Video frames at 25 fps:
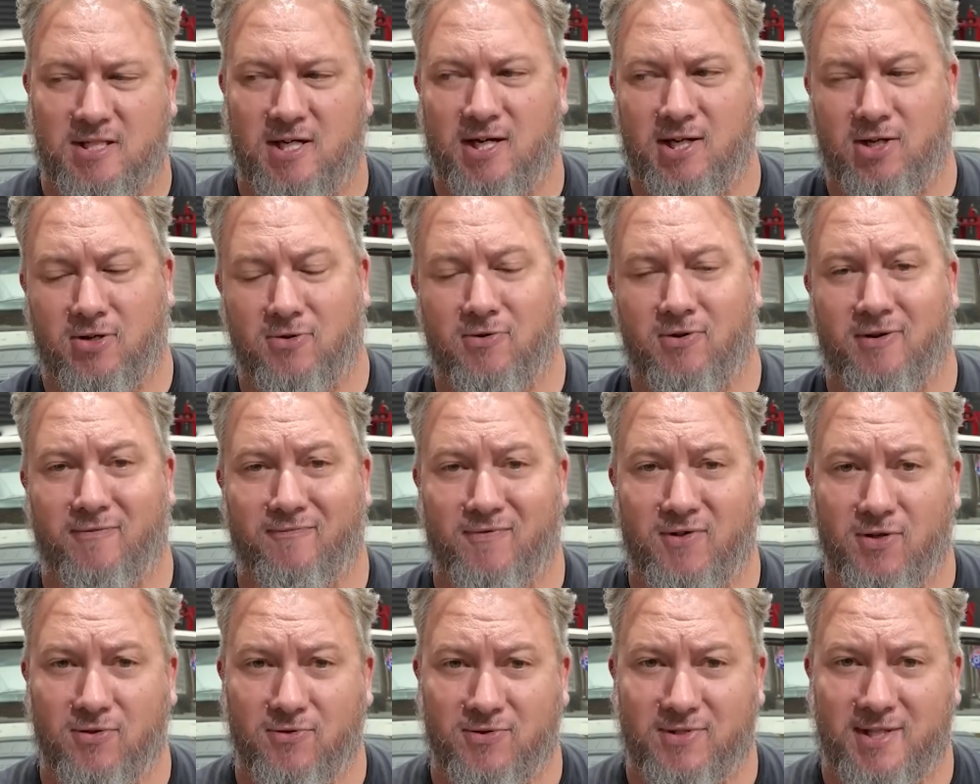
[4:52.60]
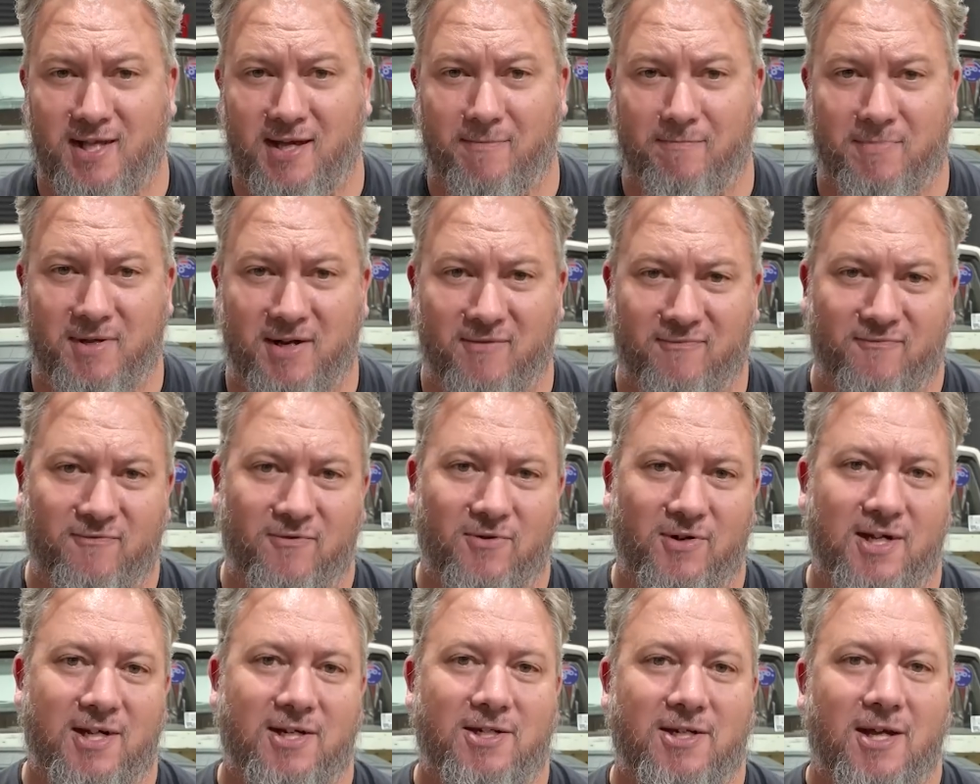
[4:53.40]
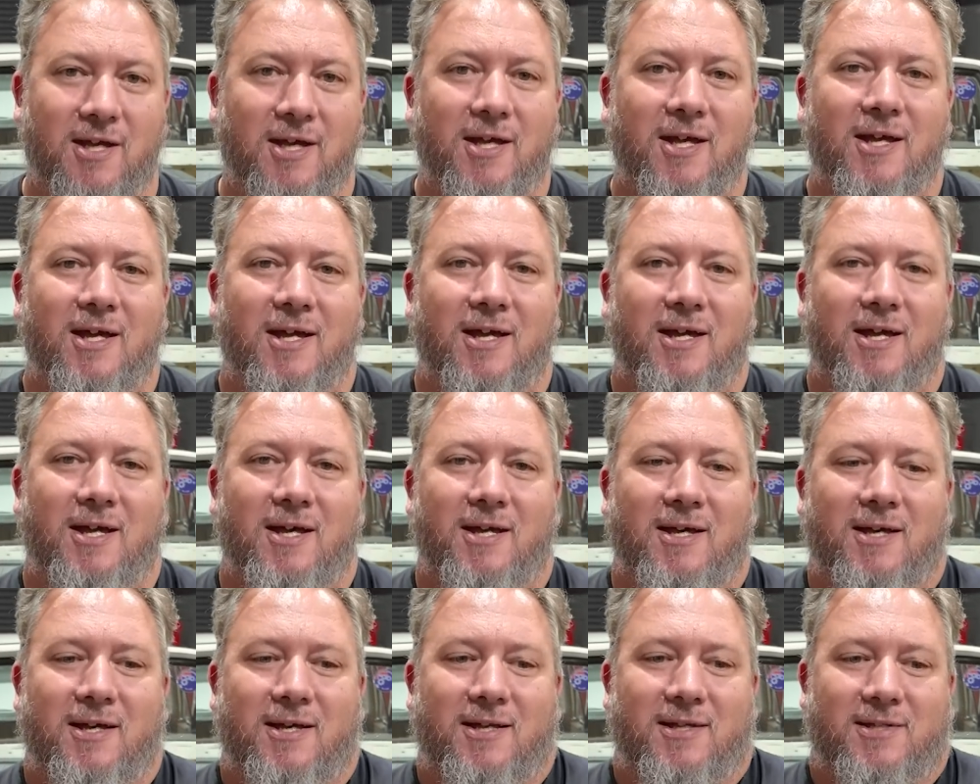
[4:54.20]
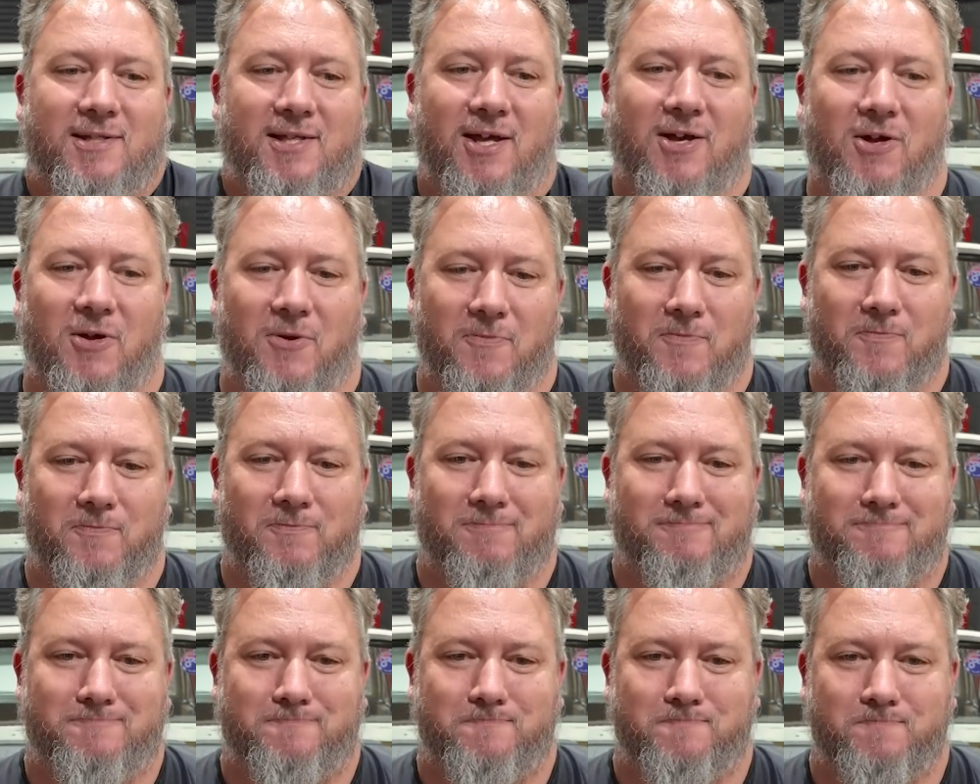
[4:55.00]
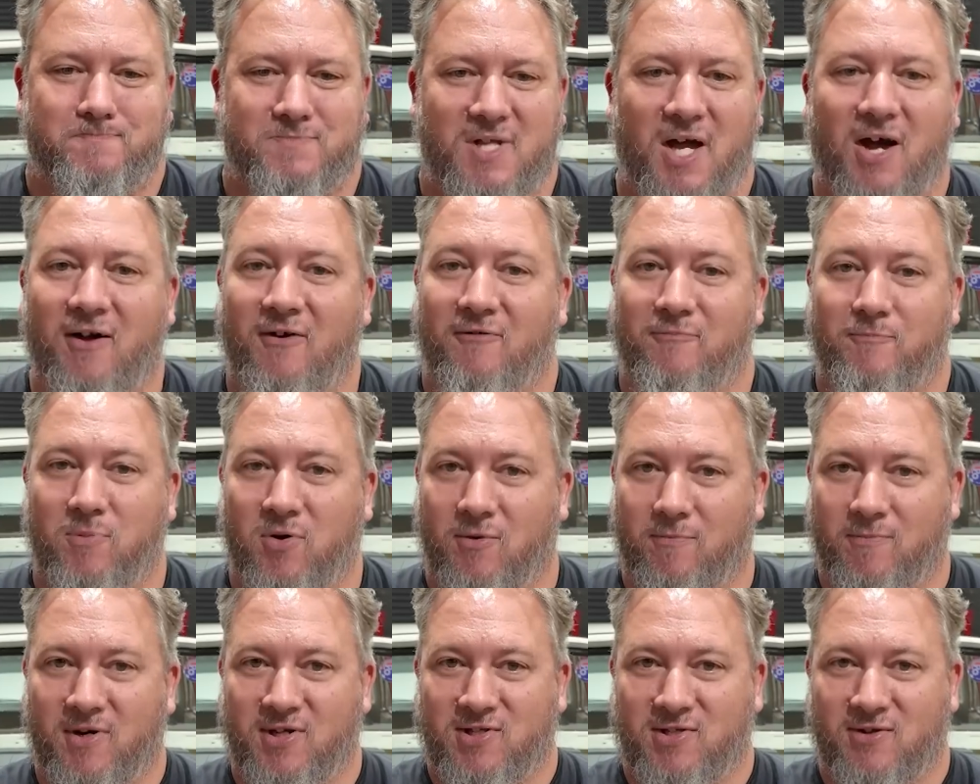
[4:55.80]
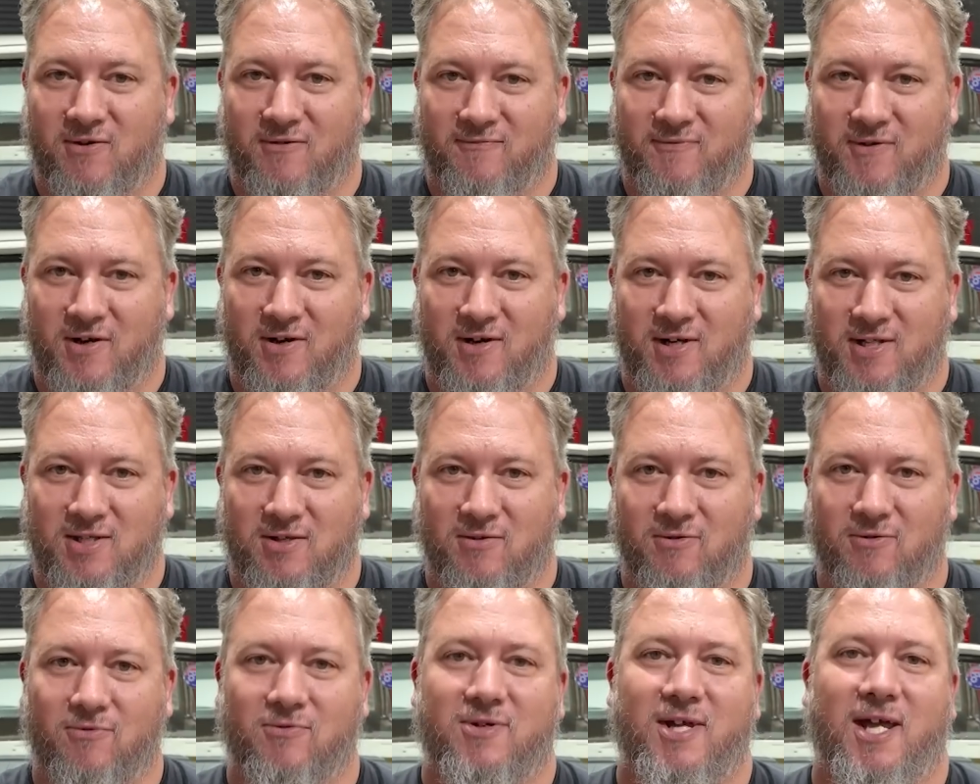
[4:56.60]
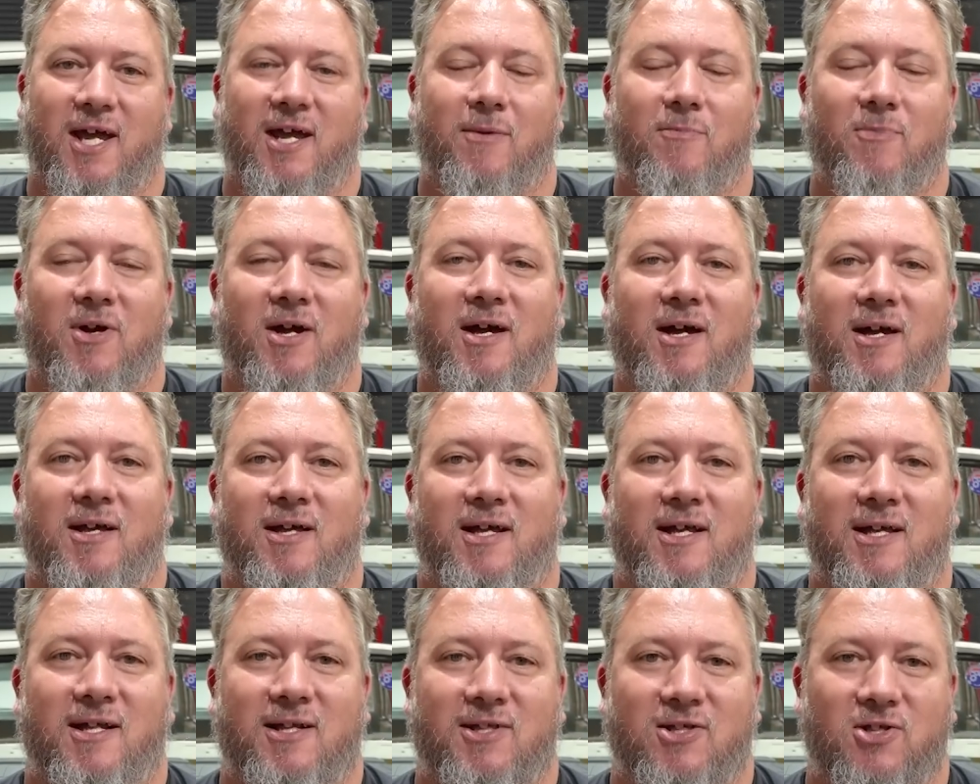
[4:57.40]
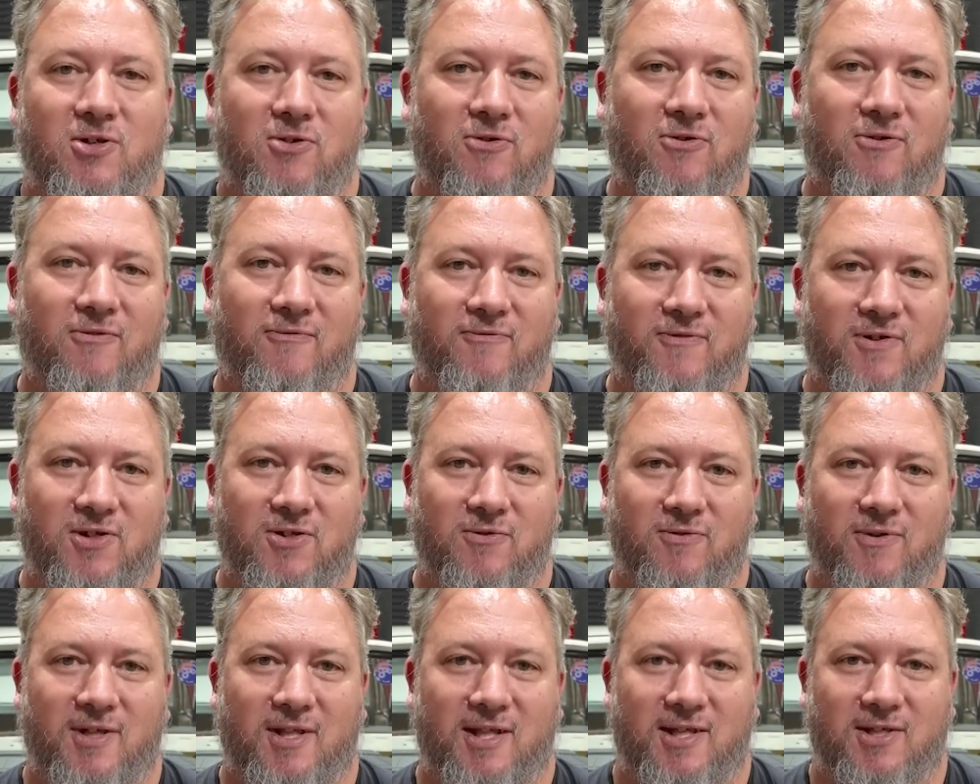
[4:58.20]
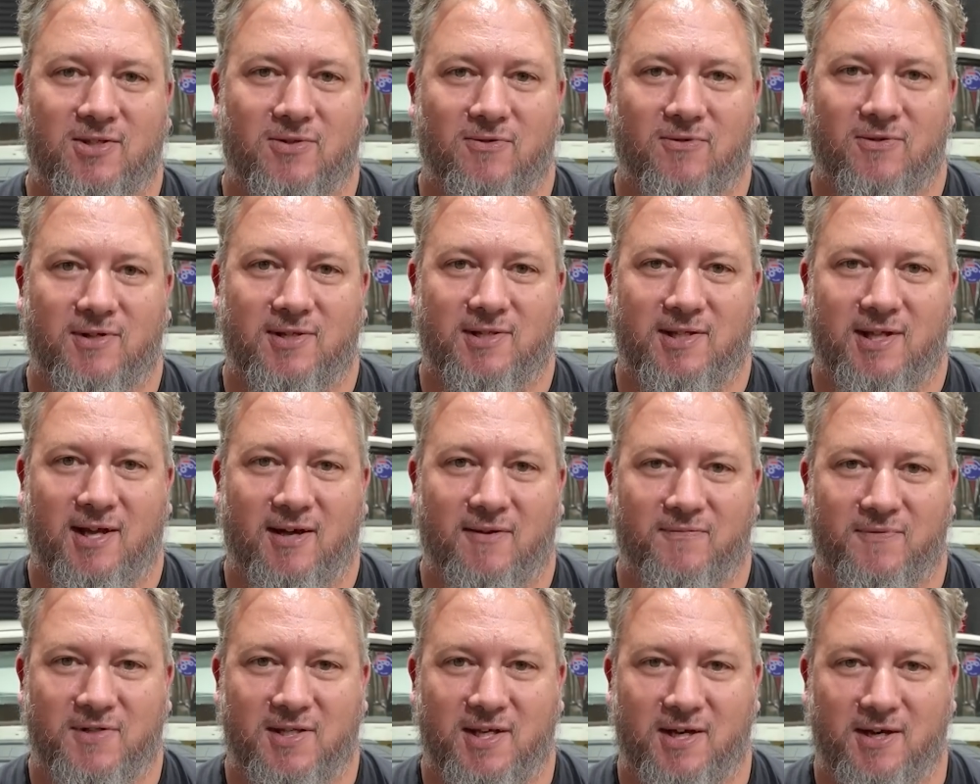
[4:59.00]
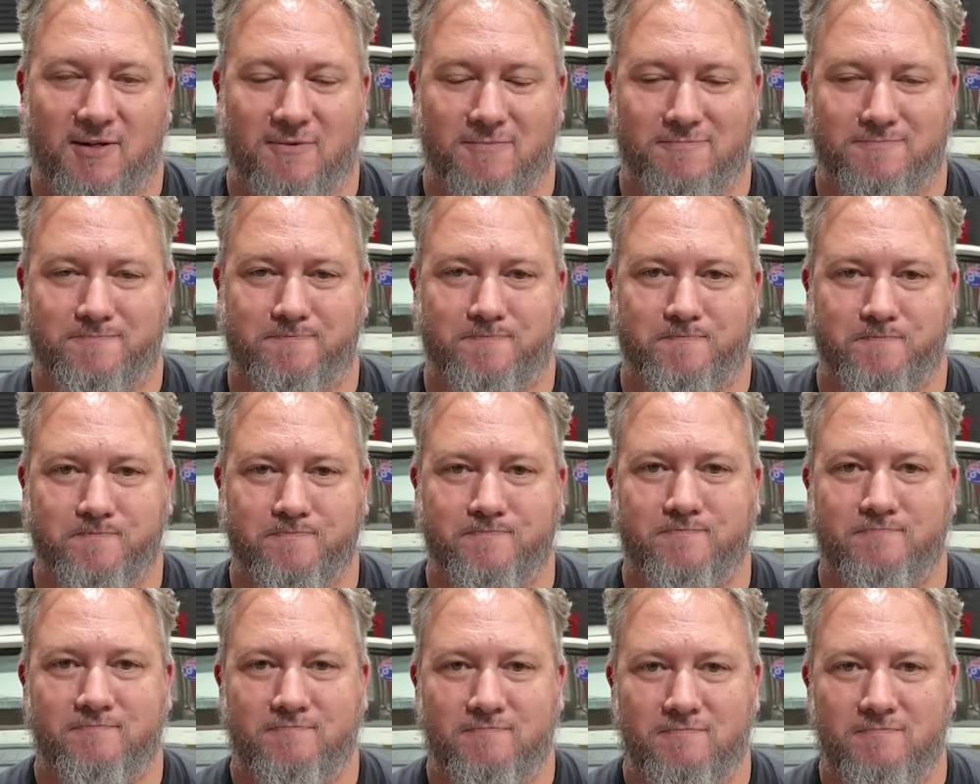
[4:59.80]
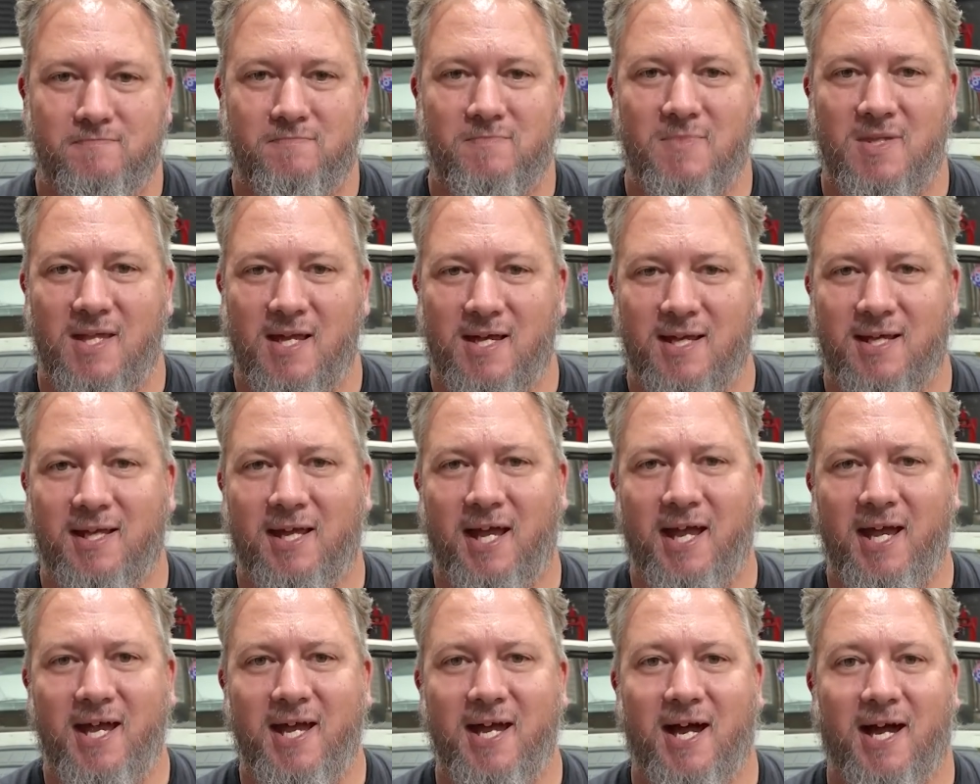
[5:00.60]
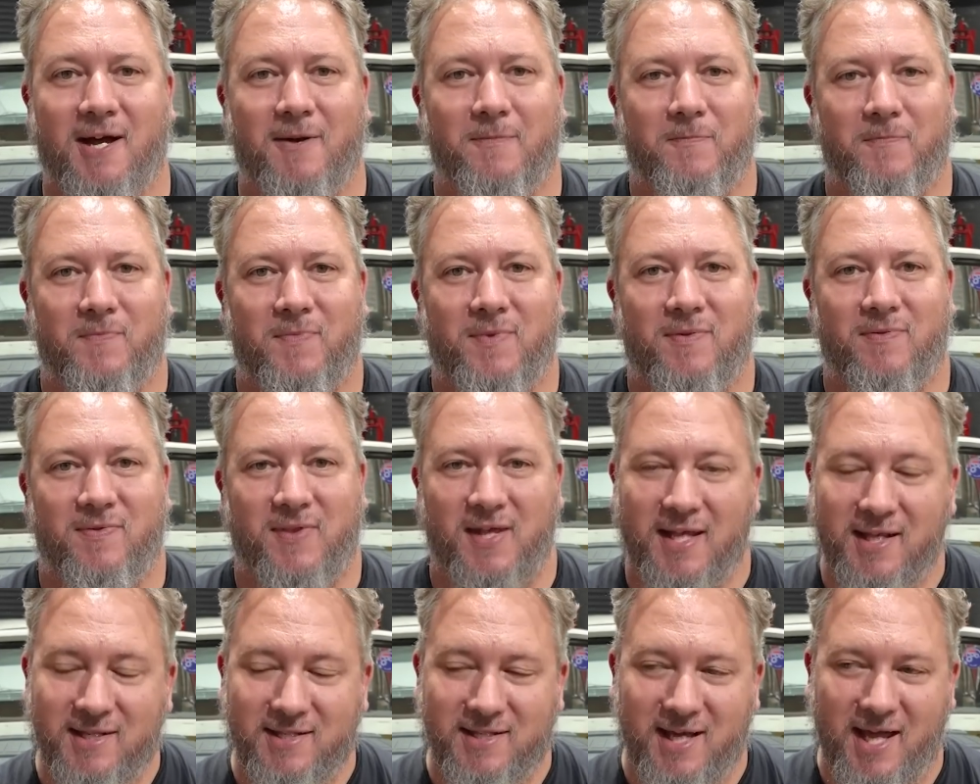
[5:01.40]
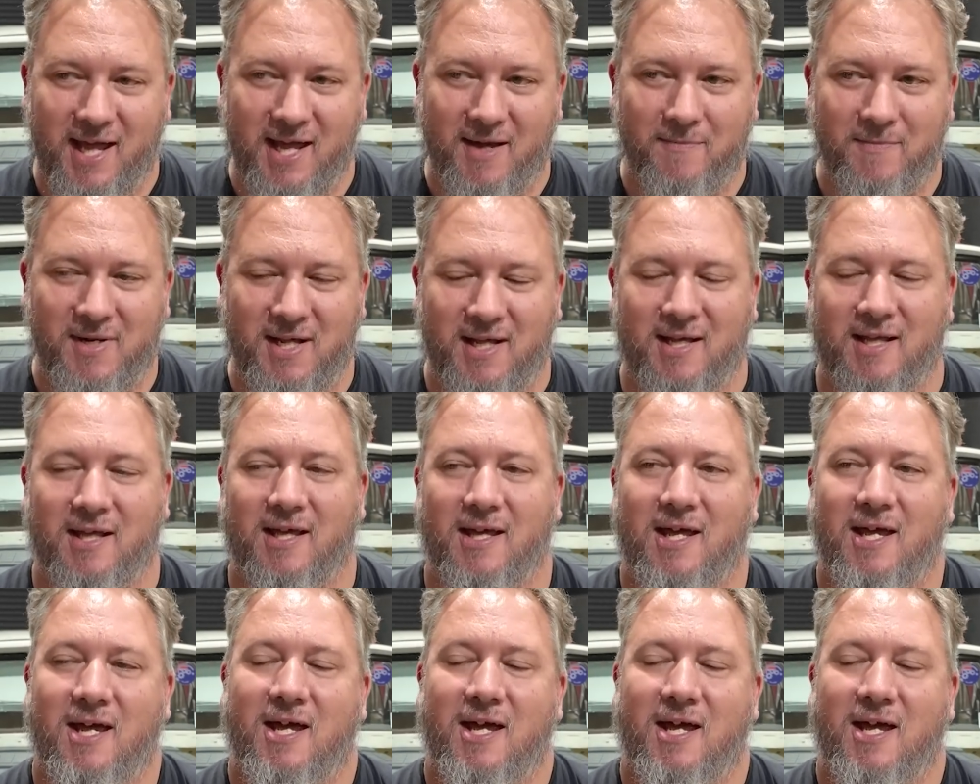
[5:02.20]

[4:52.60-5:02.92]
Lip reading: I could have used that bit of footage. So I've bought myself a nice little camera. It is cool for doing this sort of stuff. So yeah, things are happening.